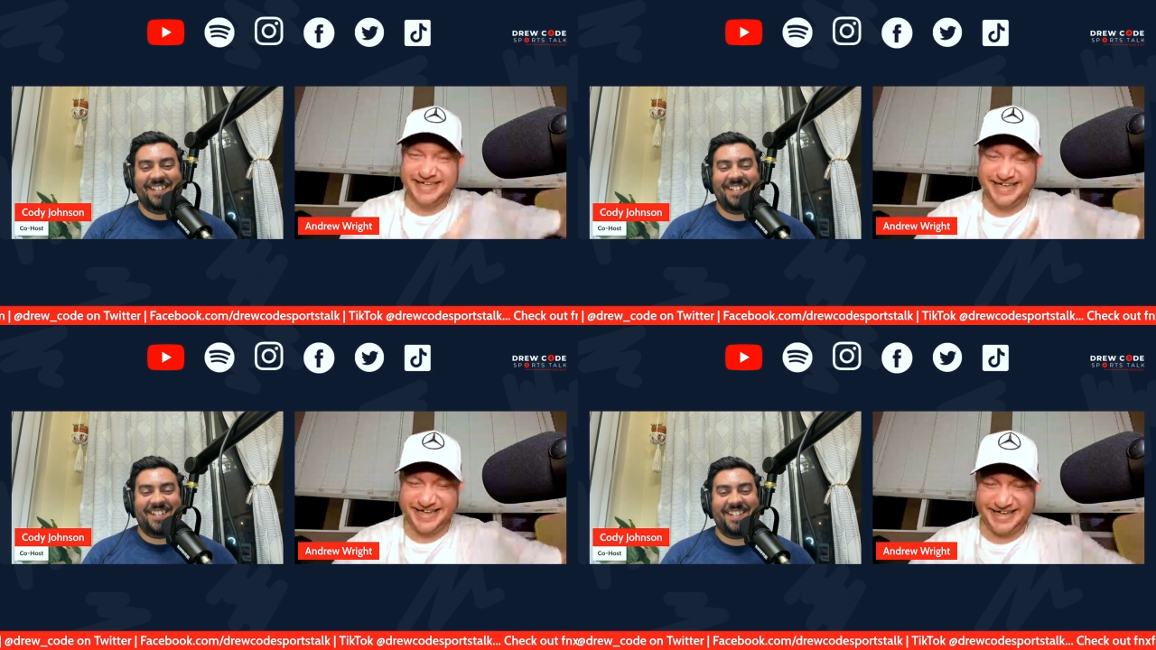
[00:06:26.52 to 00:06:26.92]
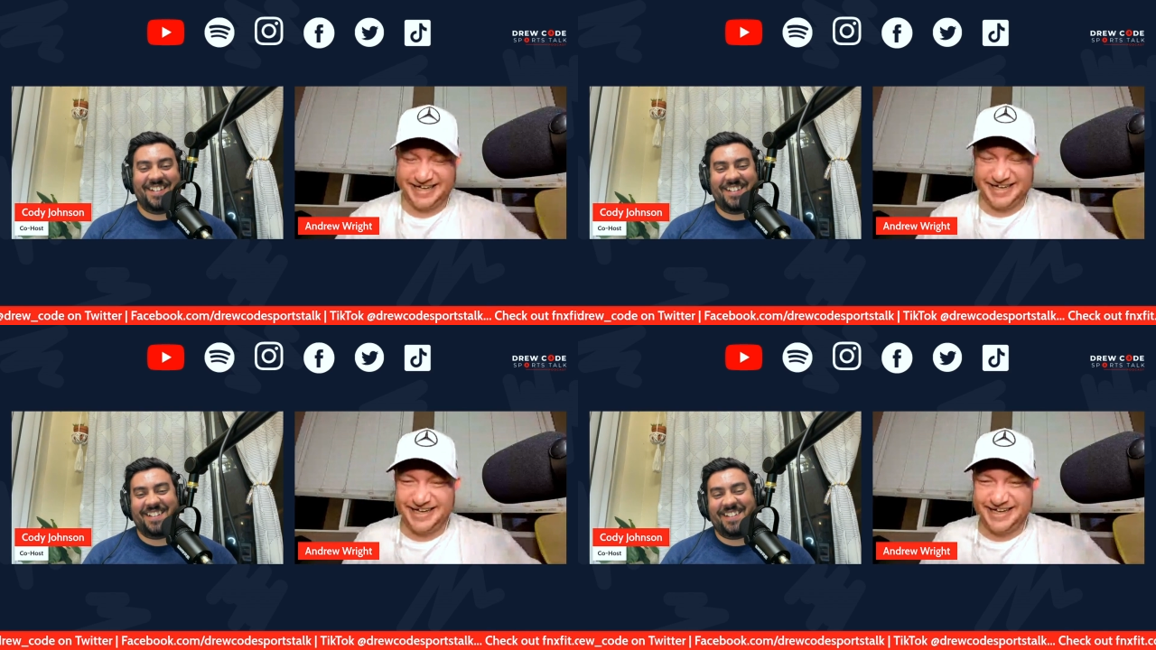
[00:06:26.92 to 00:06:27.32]
Speaker 1: and
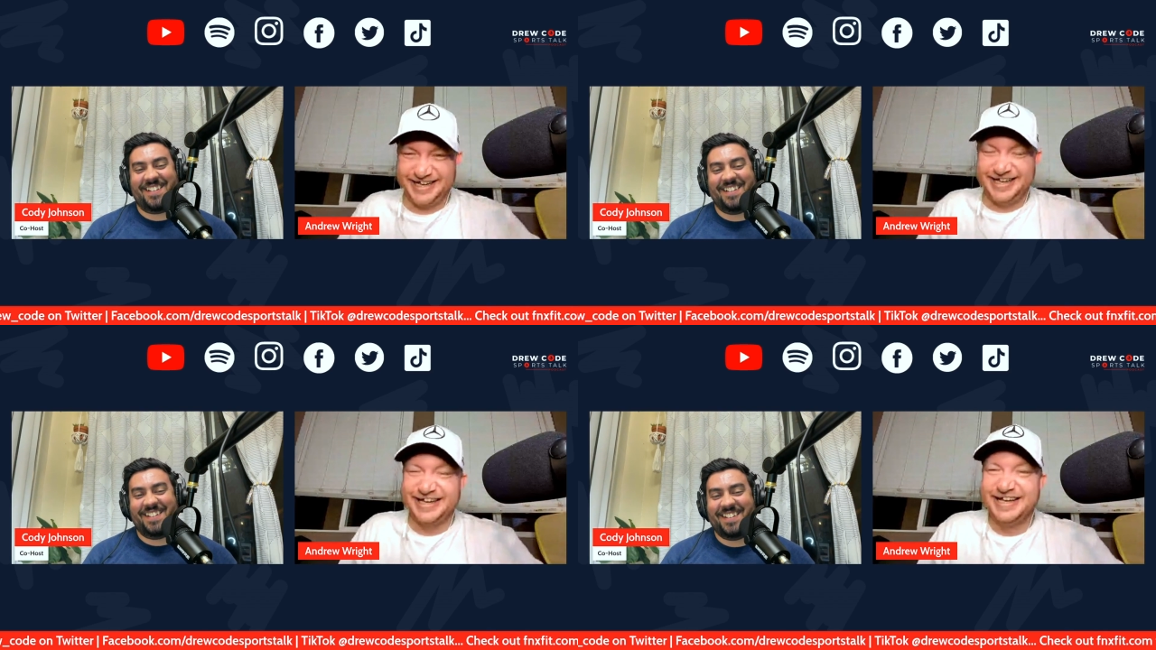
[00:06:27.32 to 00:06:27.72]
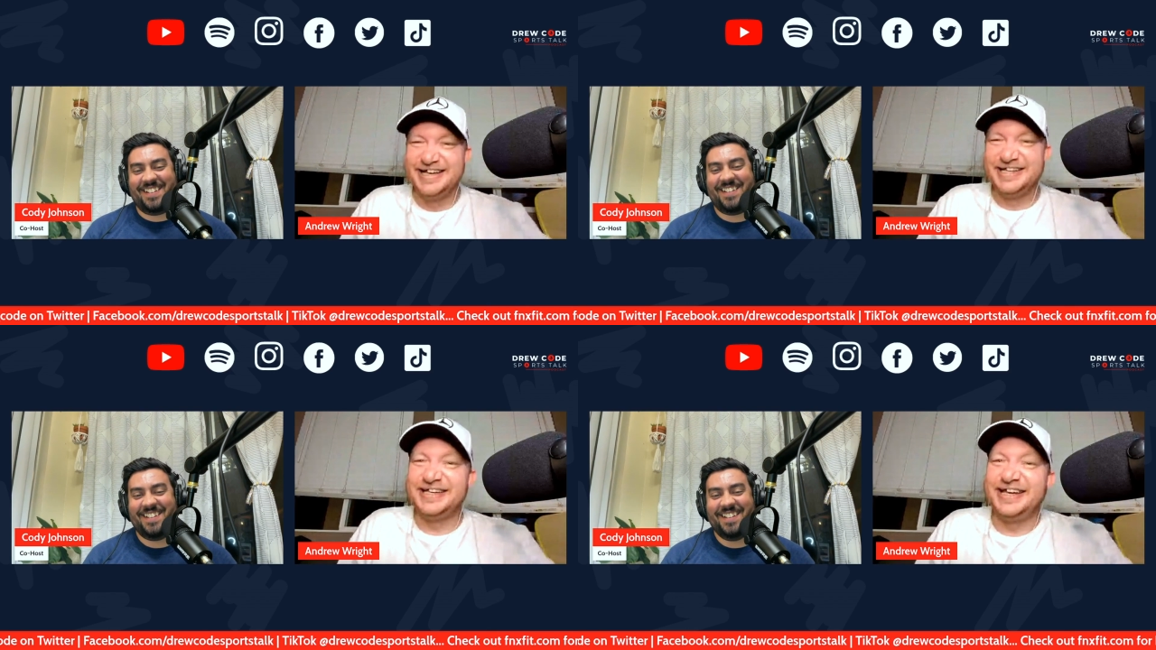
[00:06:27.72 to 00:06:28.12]

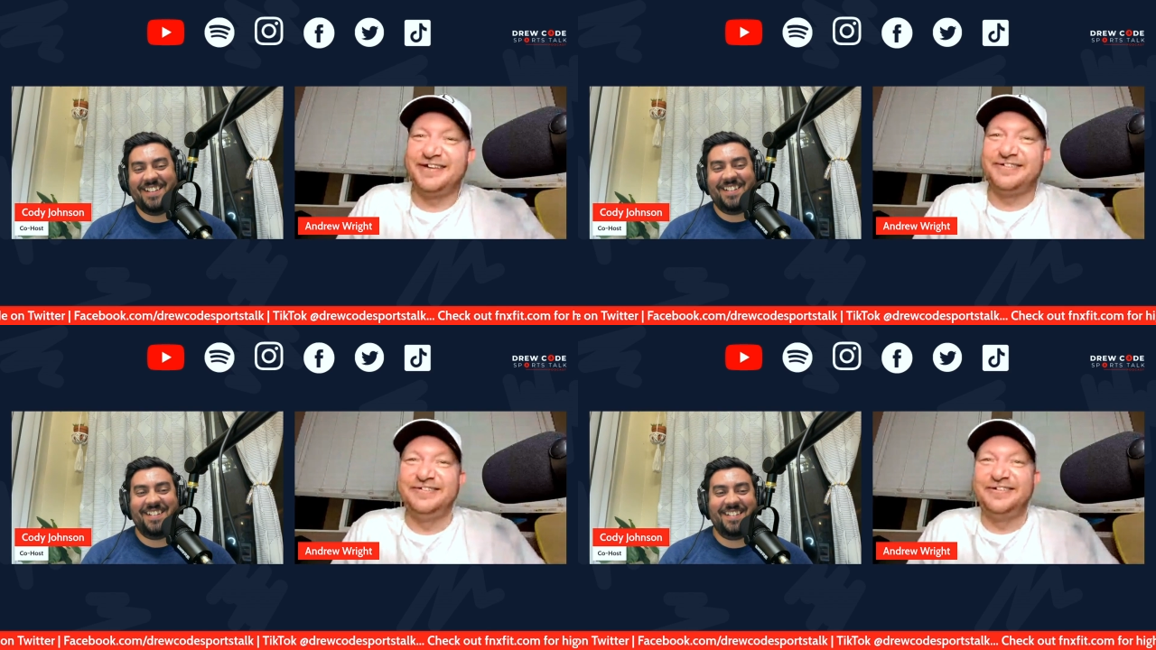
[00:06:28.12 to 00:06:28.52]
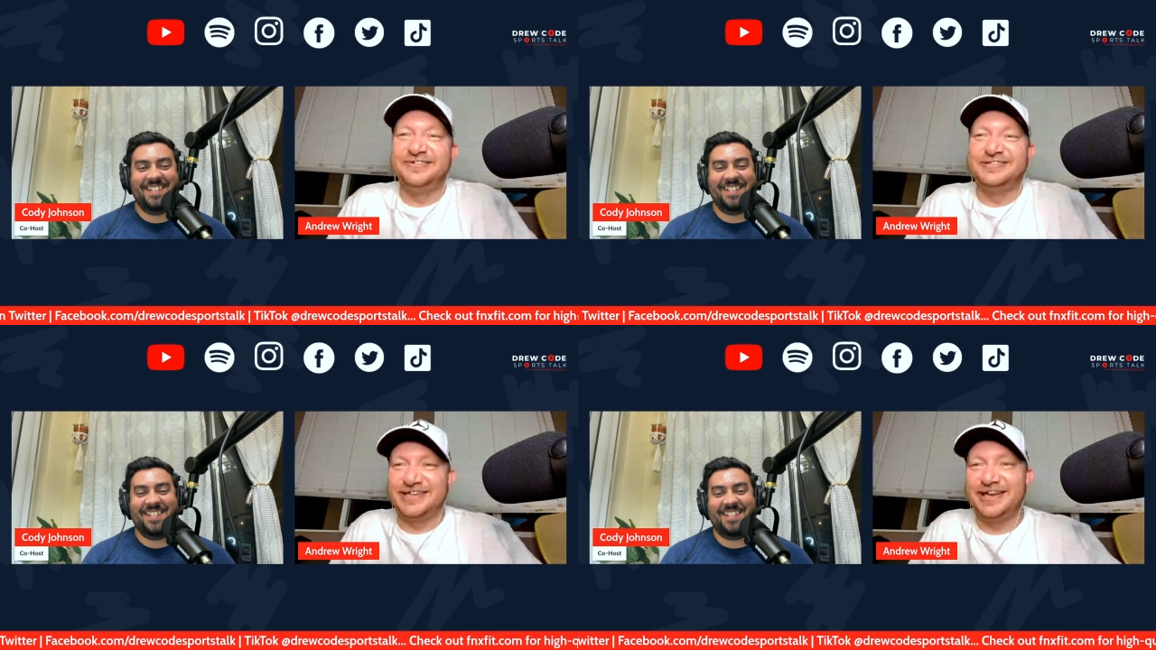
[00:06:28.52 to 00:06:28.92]
everyone
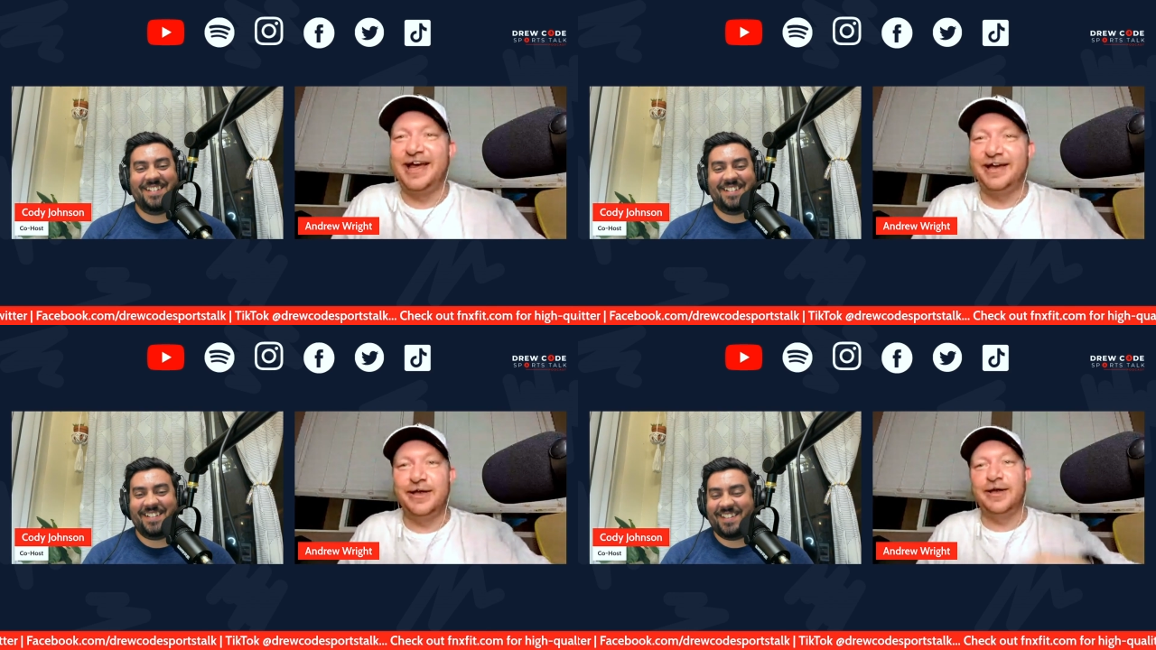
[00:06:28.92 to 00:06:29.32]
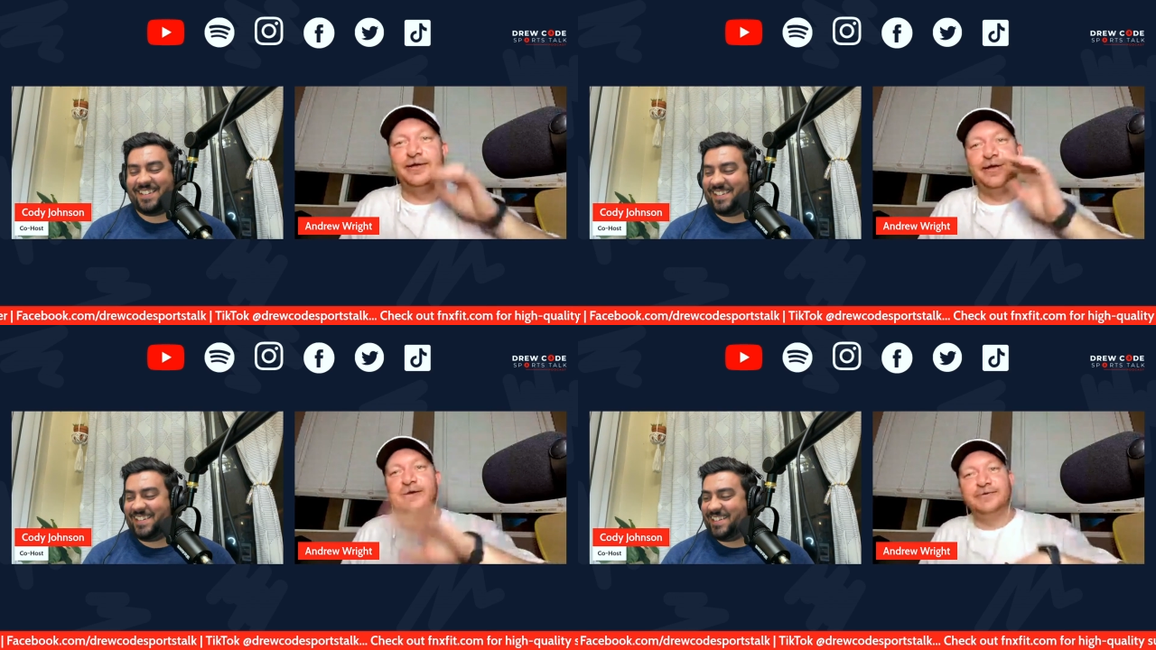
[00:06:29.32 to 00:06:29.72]
was like, Yeah, yeah,
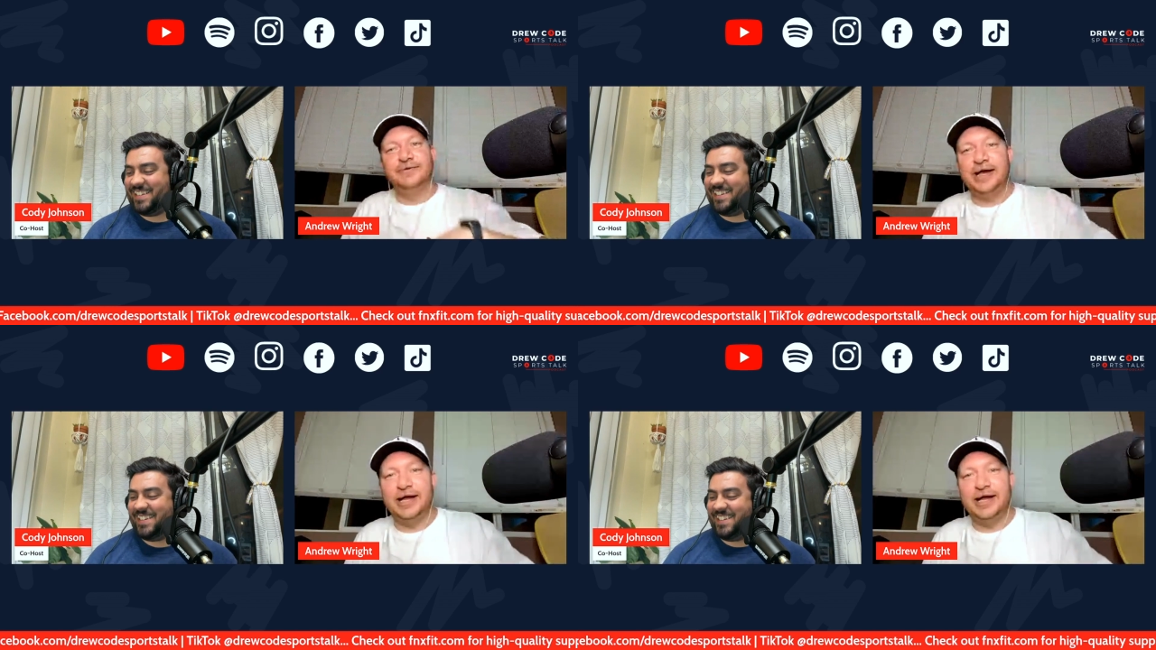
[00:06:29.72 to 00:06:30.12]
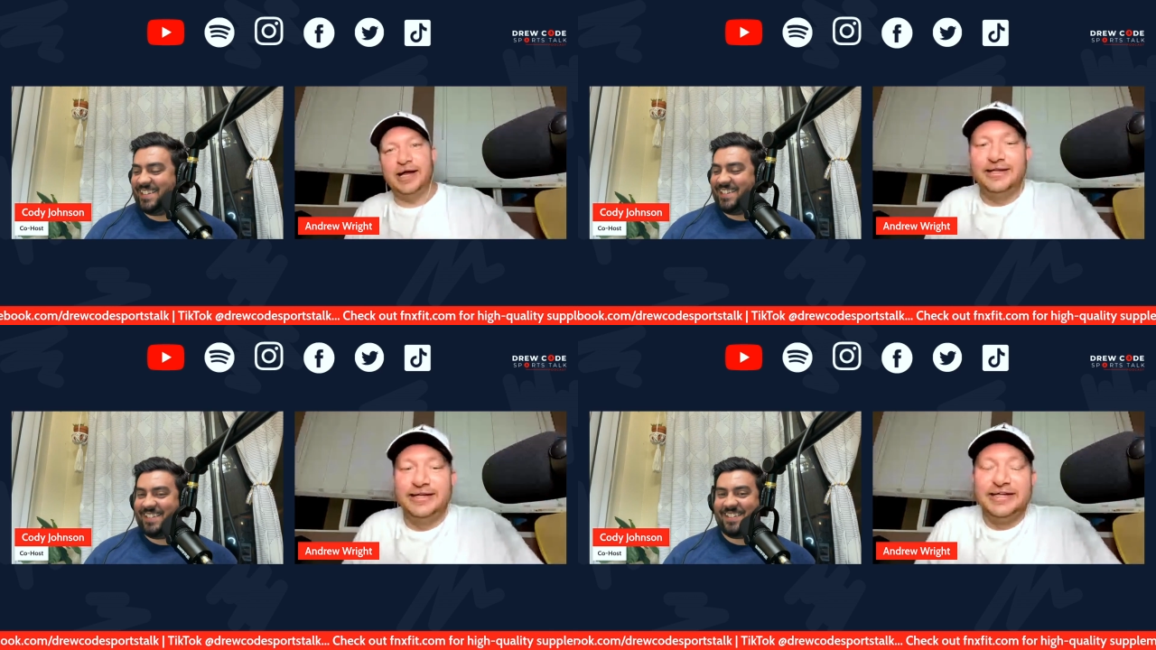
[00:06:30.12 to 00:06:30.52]
yeah, we got it.